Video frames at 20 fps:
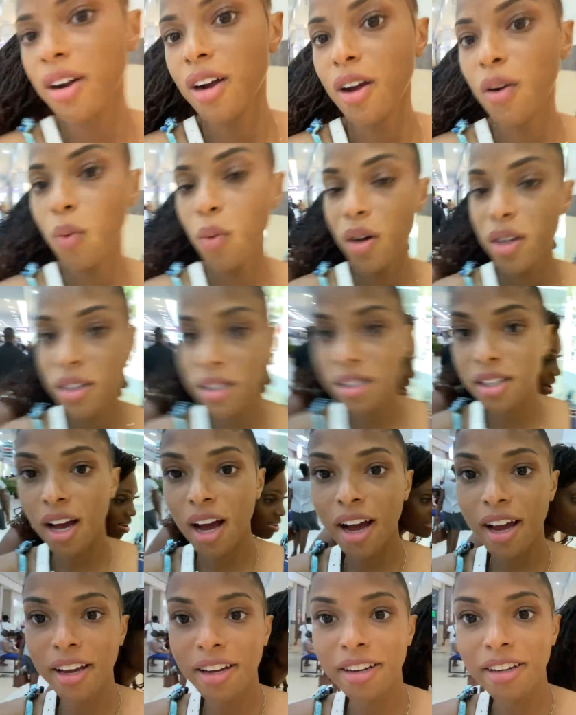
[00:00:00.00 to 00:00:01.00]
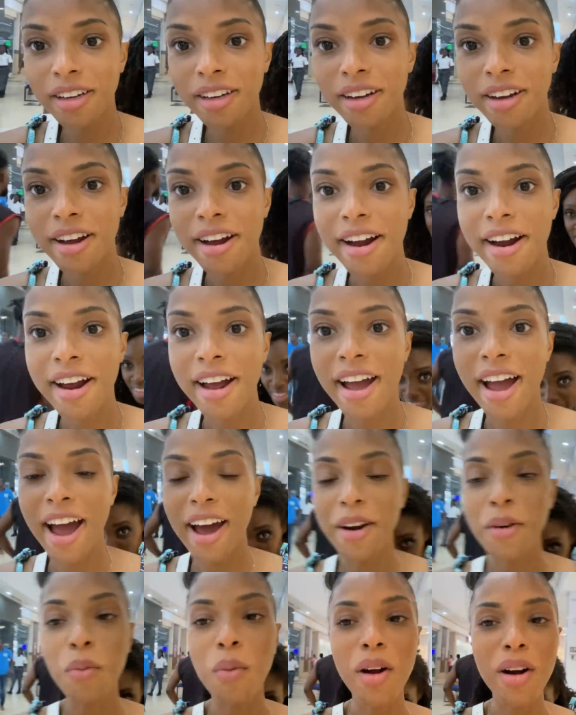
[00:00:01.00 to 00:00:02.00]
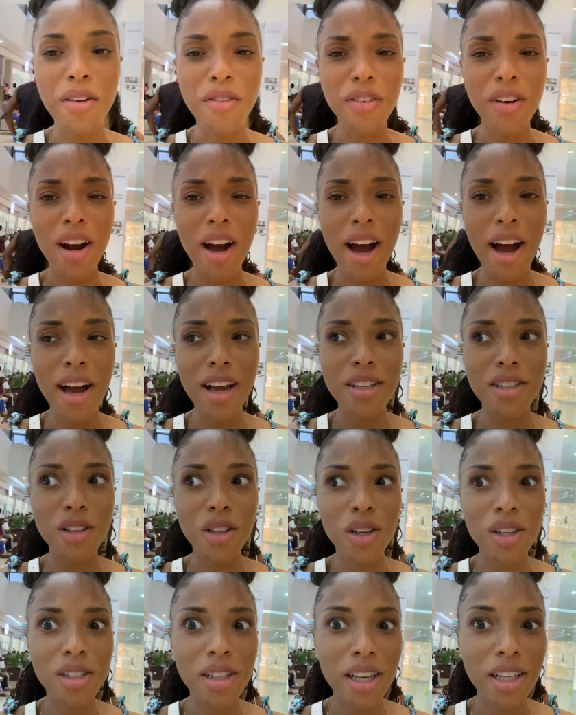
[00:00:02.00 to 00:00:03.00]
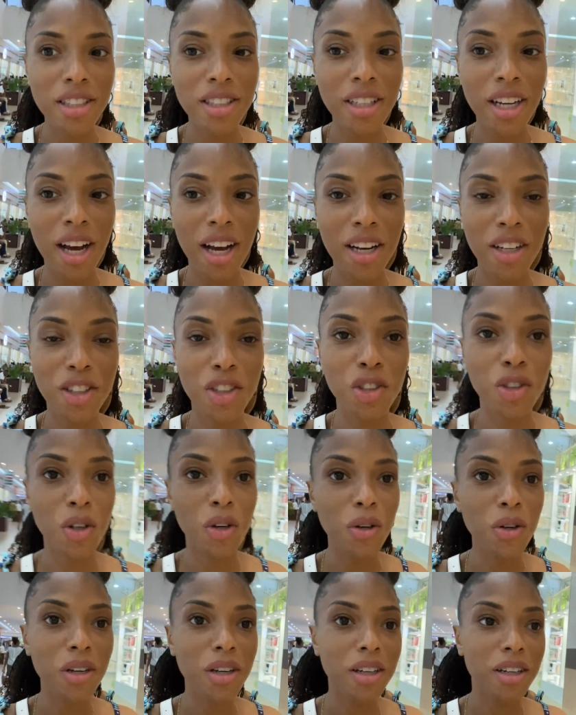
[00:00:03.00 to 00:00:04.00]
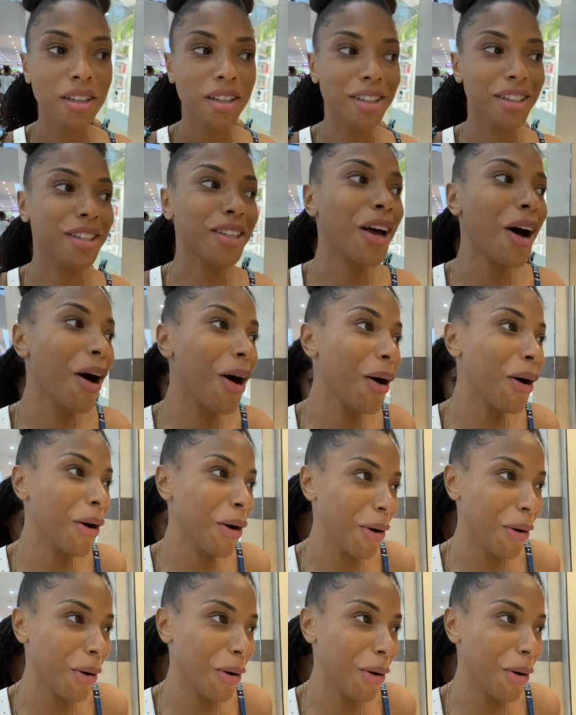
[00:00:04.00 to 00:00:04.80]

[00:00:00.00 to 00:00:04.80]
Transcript: on one side, and one of her eyes looks like she had a stroke. So,